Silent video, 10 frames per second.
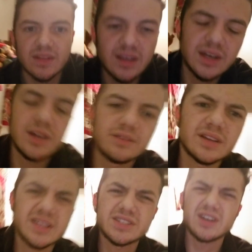You know,
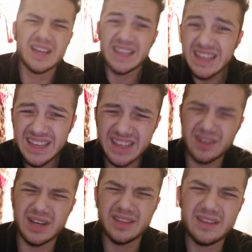because they're not eating it or
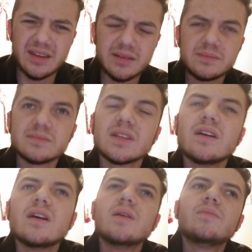anything.
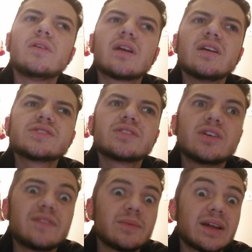But I also don't know
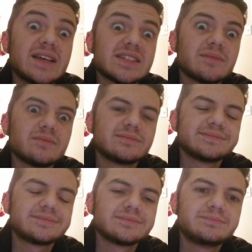if anyone has a
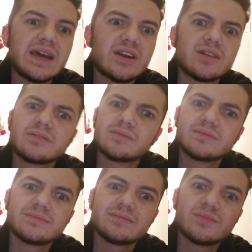better
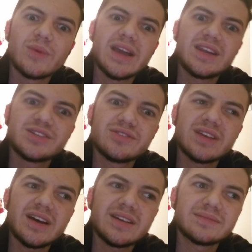way to do
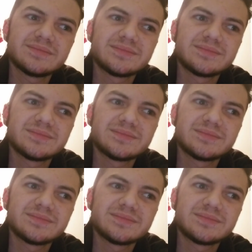that.